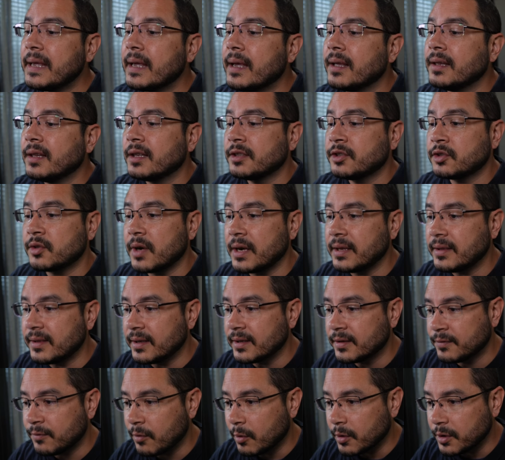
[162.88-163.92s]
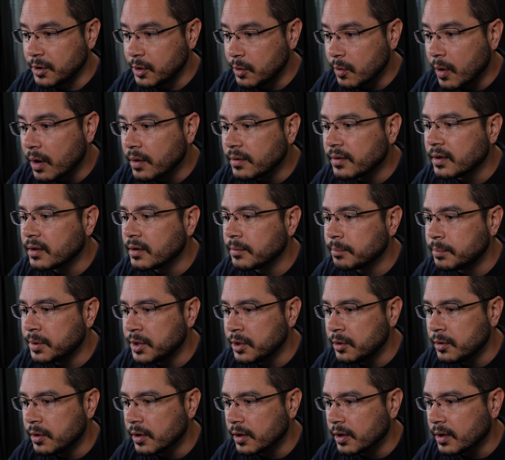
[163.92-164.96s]
illustrate this for you on the
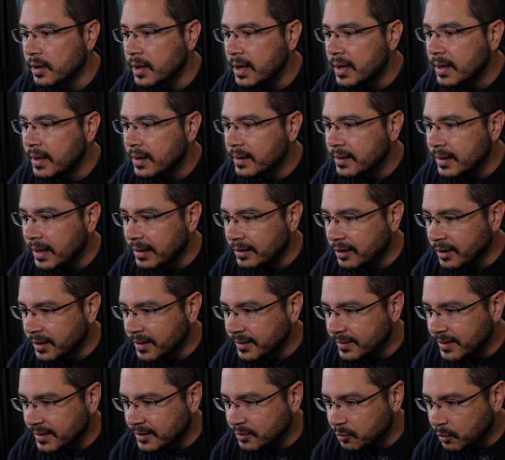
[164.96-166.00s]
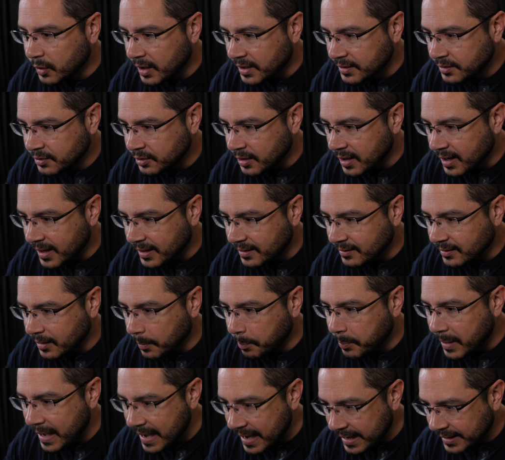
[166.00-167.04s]
computer. Now look at this red track, the
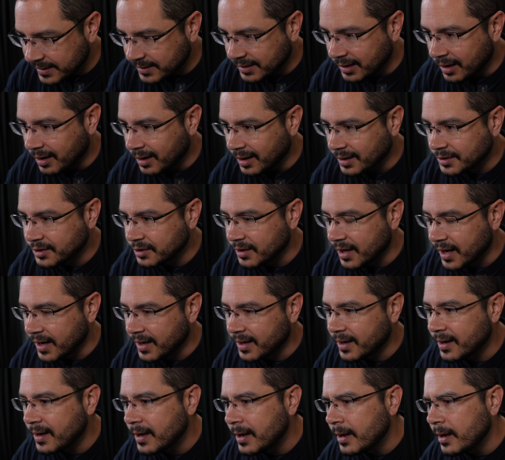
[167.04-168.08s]
pan law track.